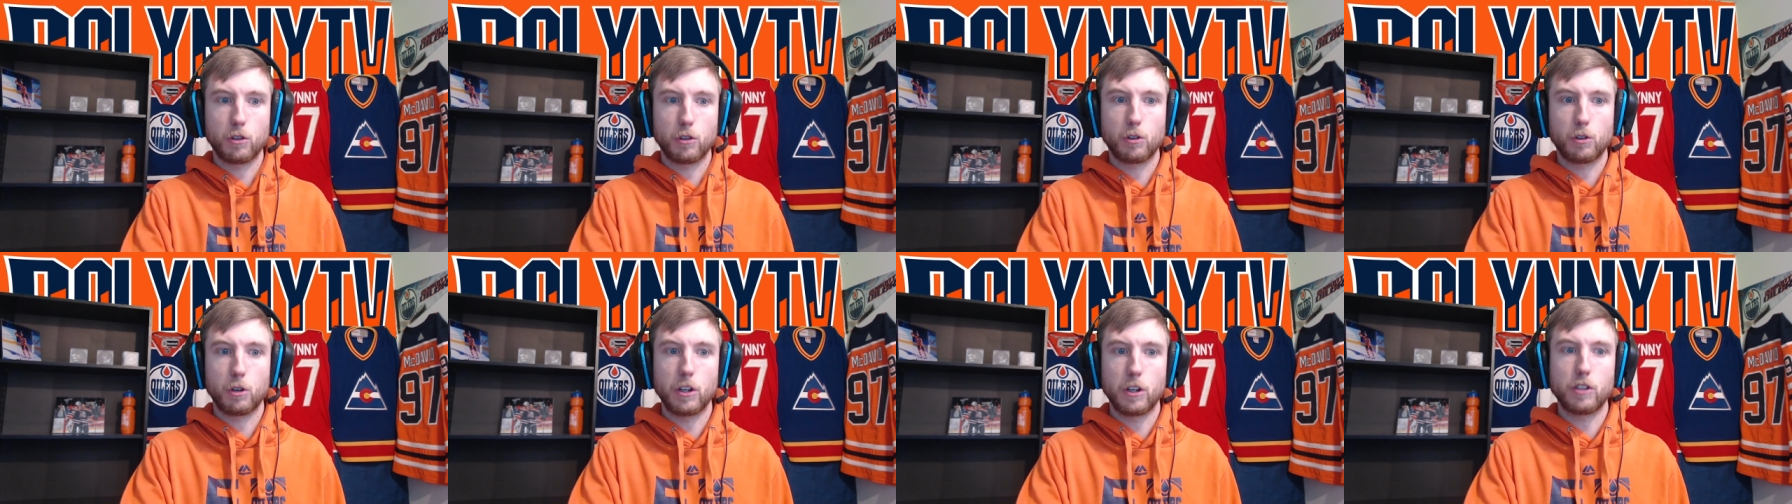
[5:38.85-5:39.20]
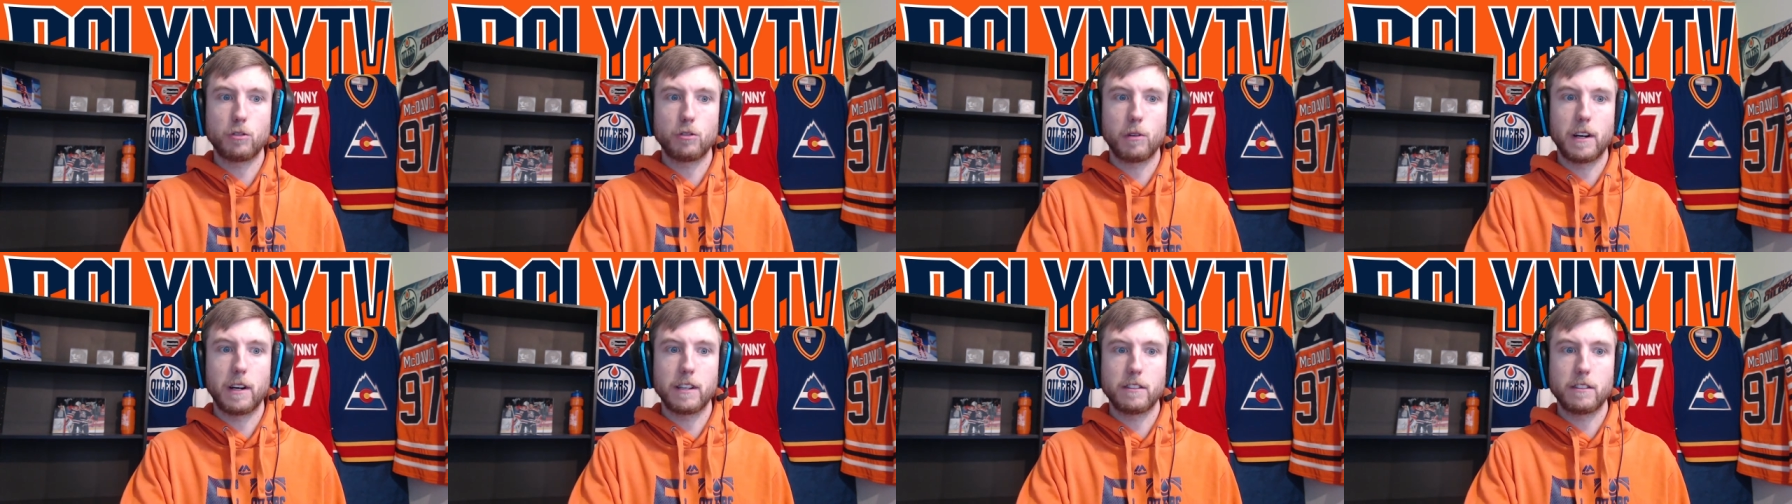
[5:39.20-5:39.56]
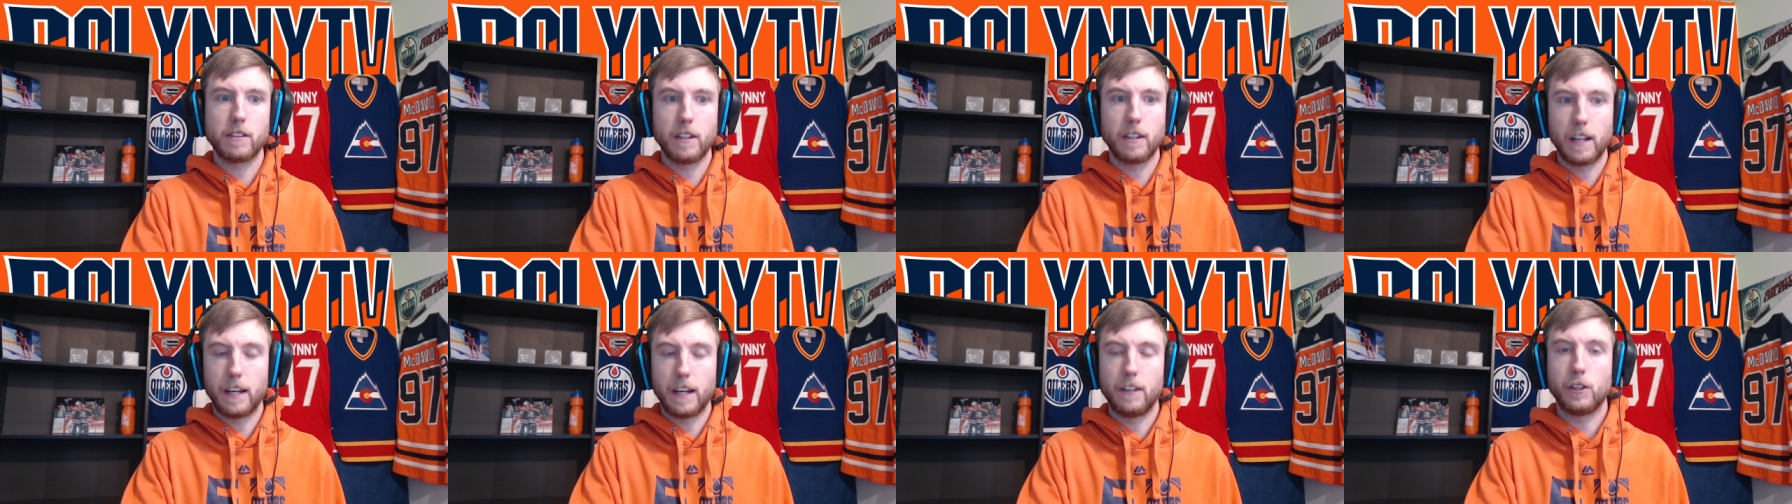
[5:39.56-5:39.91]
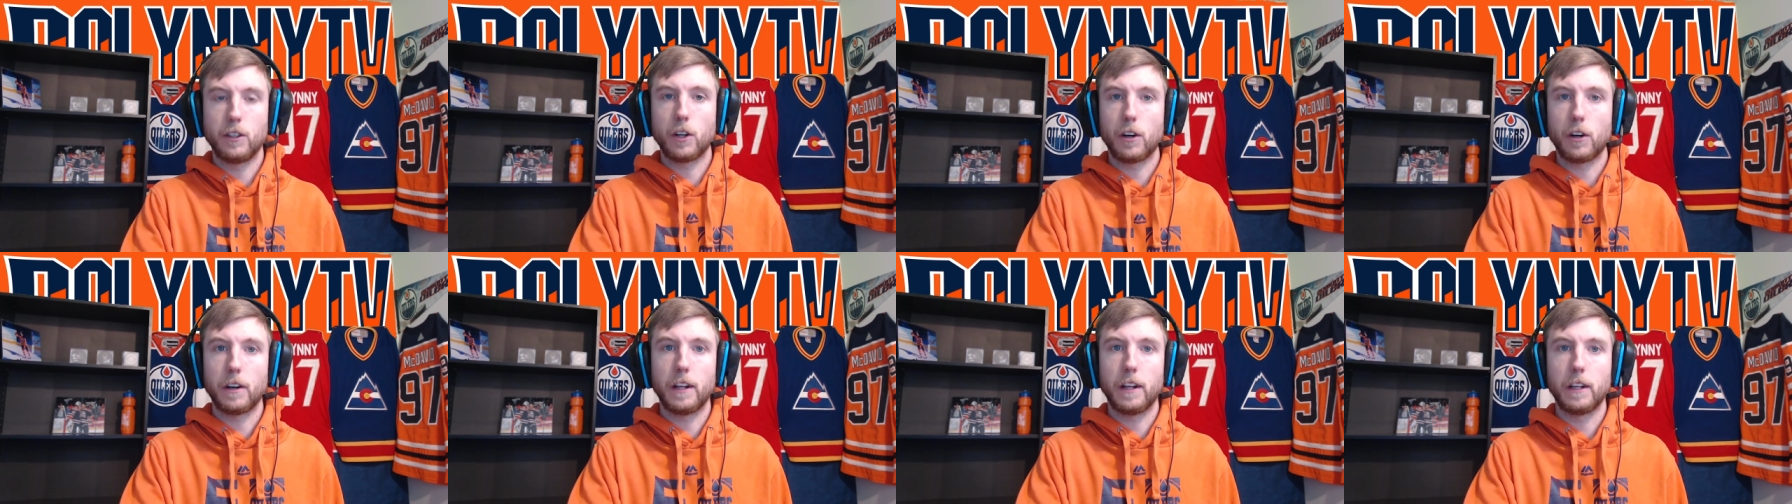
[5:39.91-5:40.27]
Chris Russell, and
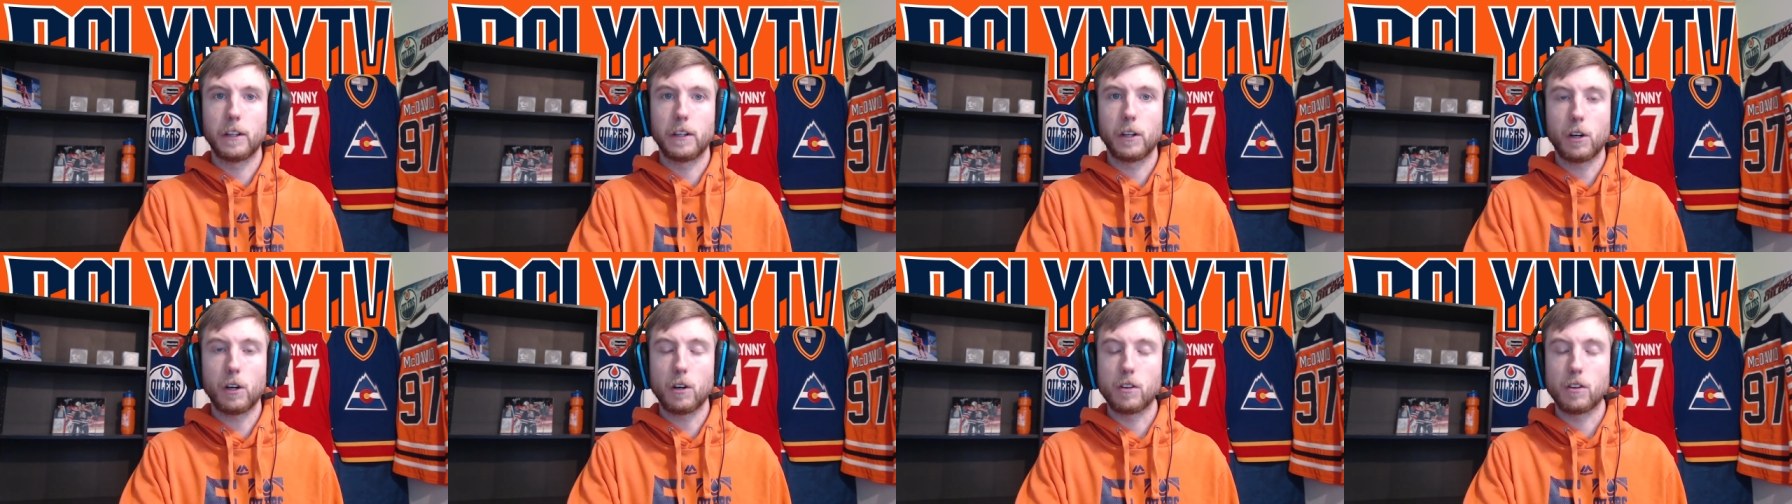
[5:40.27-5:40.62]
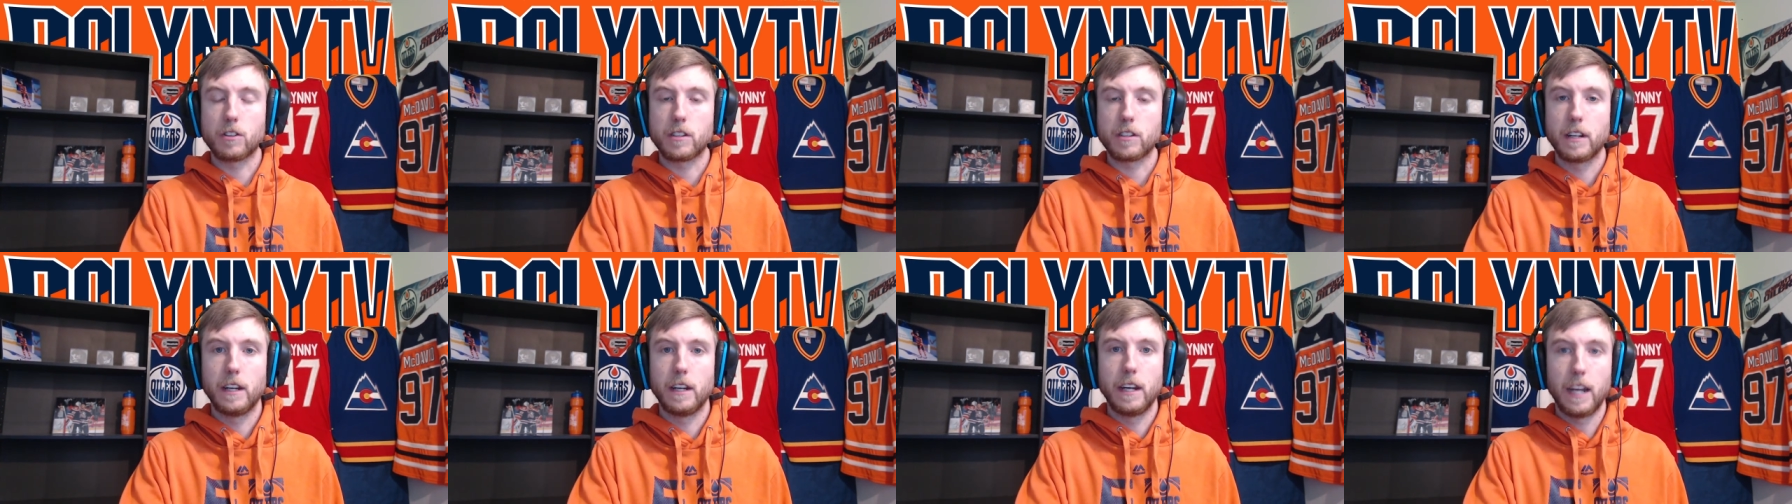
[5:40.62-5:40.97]
Darnell Nurse.